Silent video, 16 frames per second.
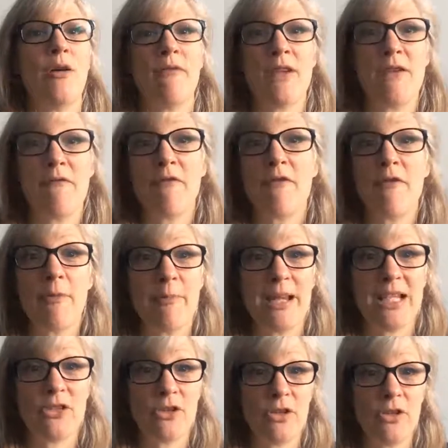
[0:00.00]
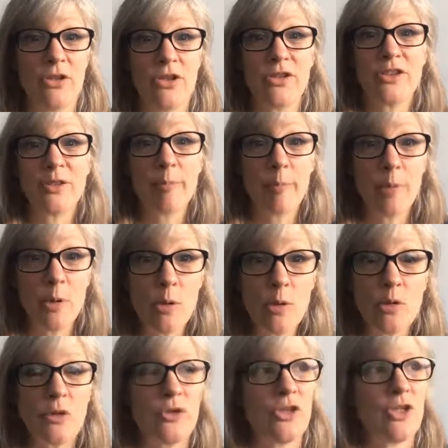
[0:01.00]
of information that
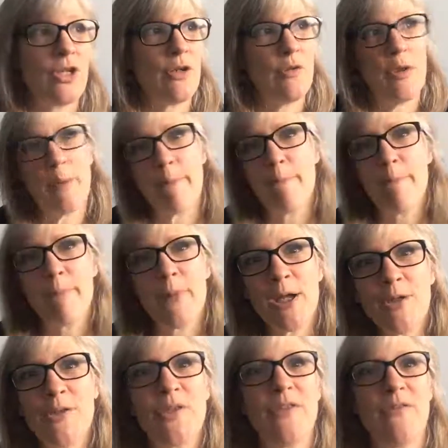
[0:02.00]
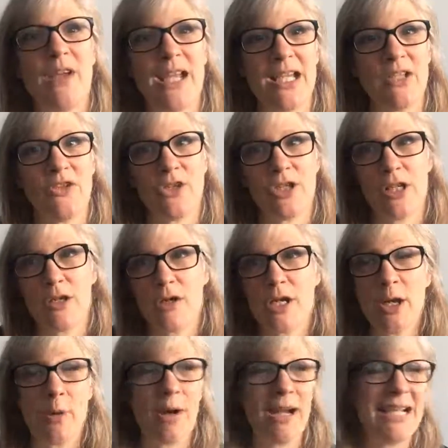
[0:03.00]
supports you, that motivates you. You
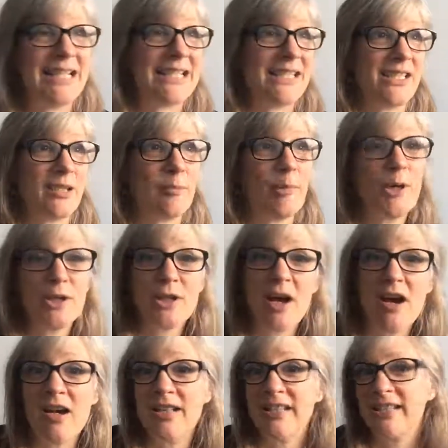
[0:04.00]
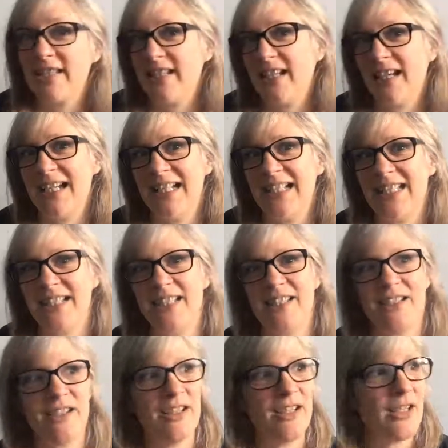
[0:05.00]
know, I listen to podcasts and I listen
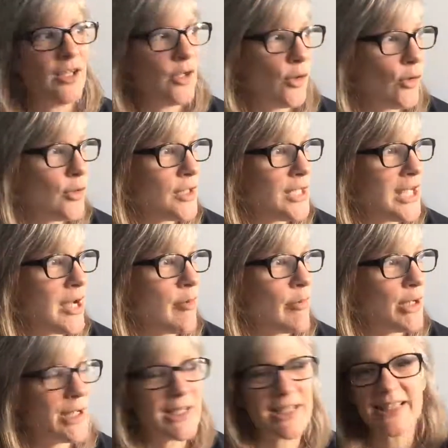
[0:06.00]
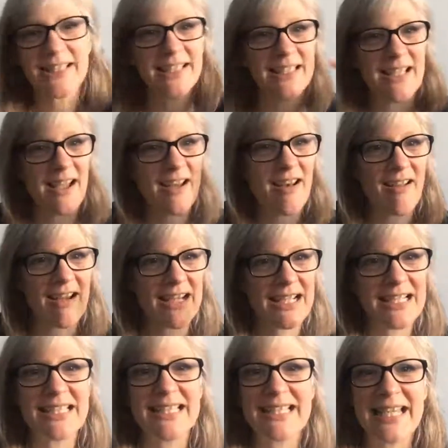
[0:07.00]
to audiobooks because I
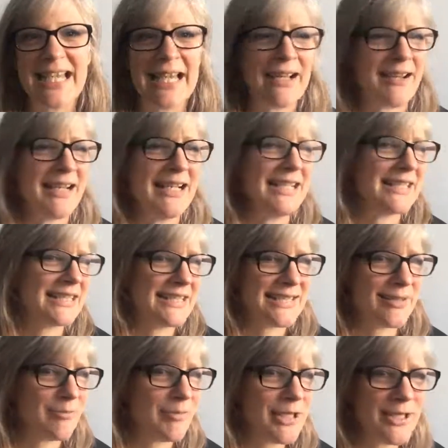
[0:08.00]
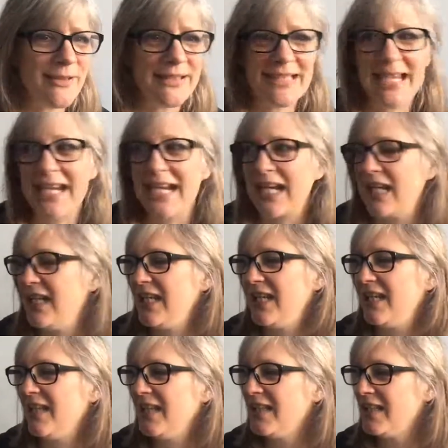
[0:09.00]
like listening, and I listen to music, and